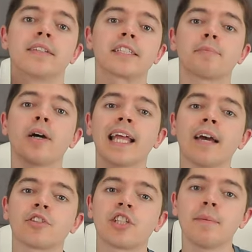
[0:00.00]
despite
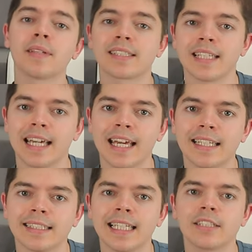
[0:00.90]
how cheap this thing
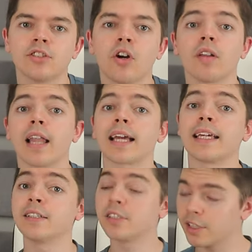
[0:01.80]
is, it's not
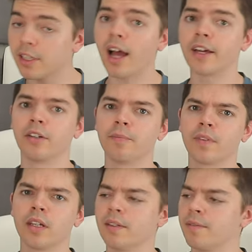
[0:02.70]
lacking style.
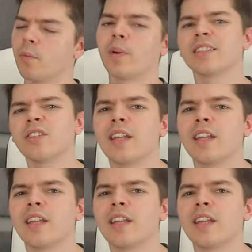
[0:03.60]
Well, it's not